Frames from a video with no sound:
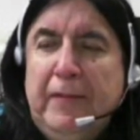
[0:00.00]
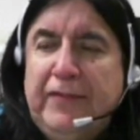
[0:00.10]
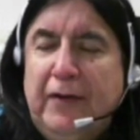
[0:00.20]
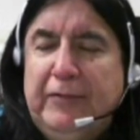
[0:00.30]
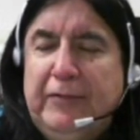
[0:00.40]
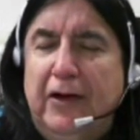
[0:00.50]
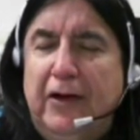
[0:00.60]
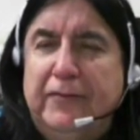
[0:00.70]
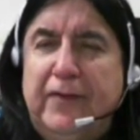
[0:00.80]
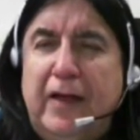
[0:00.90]
So we
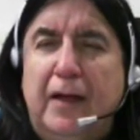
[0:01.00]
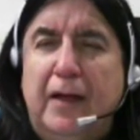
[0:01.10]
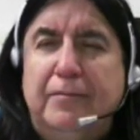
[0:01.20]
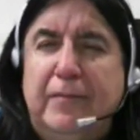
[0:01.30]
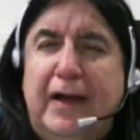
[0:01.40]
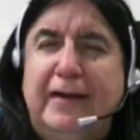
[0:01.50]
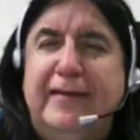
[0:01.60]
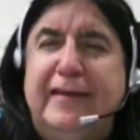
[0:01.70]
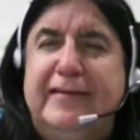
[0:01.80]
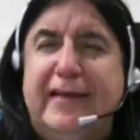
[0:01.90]
got
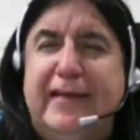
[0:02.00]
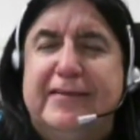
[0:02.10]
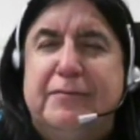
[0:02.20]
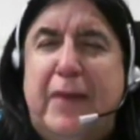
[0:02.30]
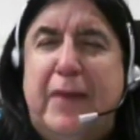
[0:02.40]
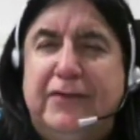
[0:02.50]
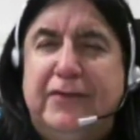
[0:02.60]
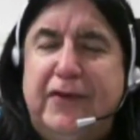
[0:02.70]
identity as a mode of